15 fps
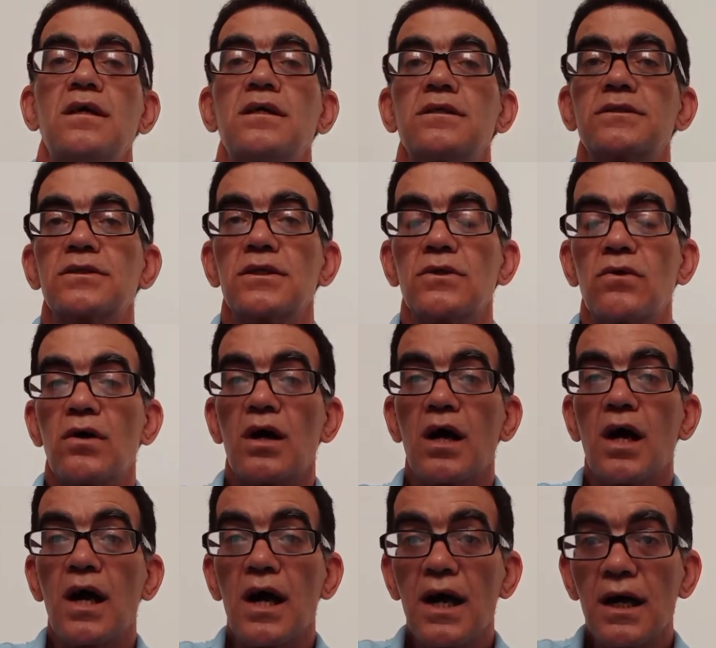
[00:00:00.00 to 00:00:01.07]
So,
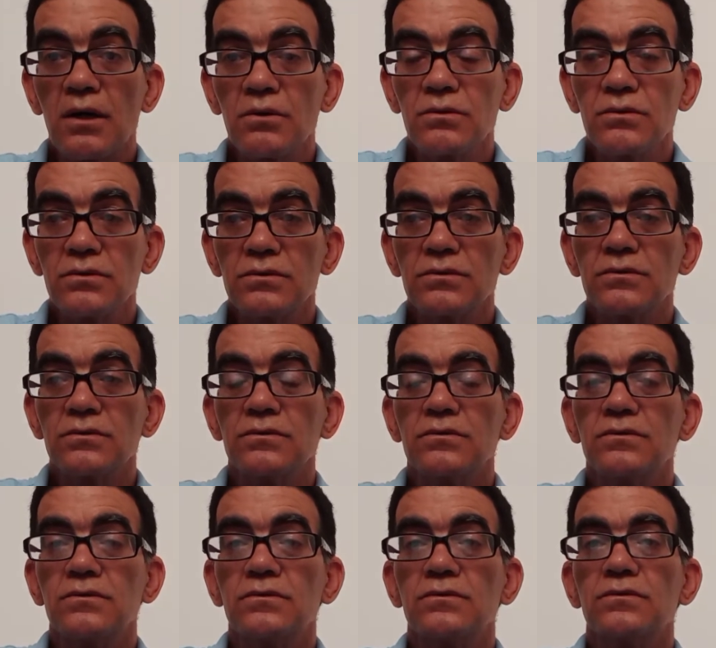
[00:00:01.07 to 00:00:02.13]
how
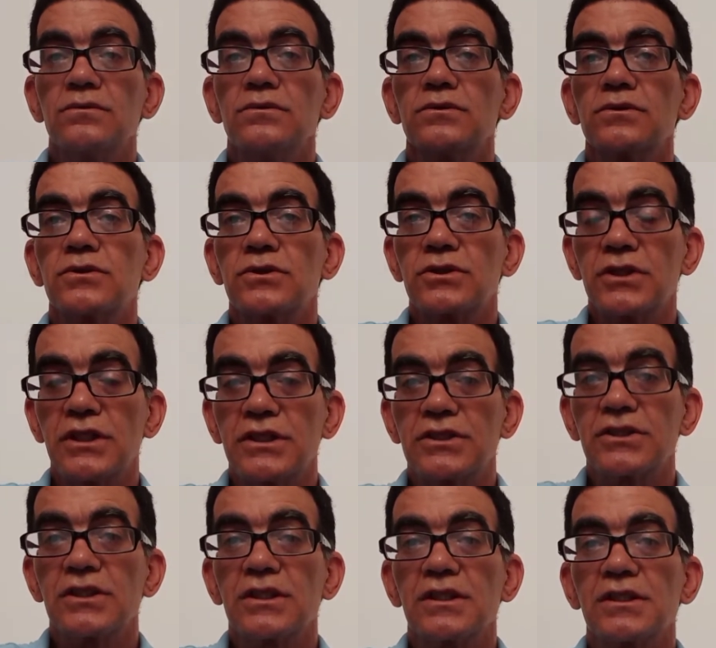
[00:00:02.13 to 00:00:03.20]
to
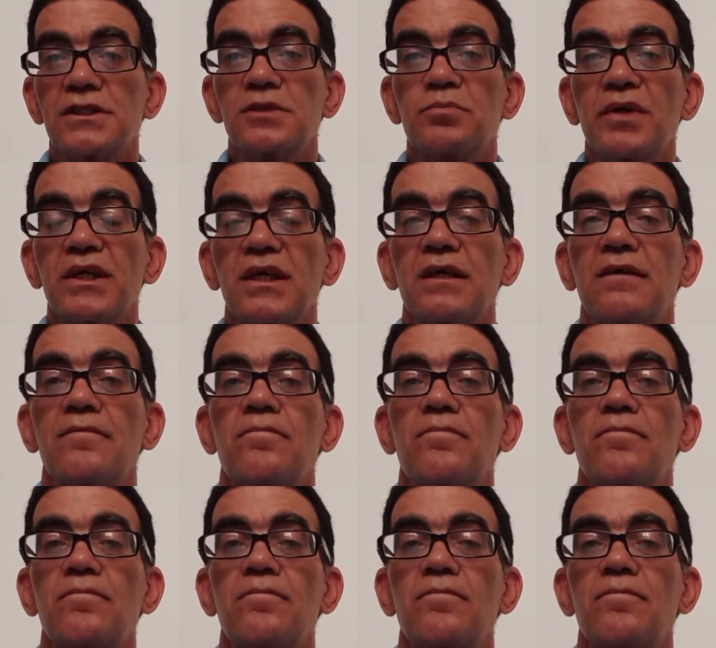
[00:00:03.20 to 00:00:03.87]
teach speaking?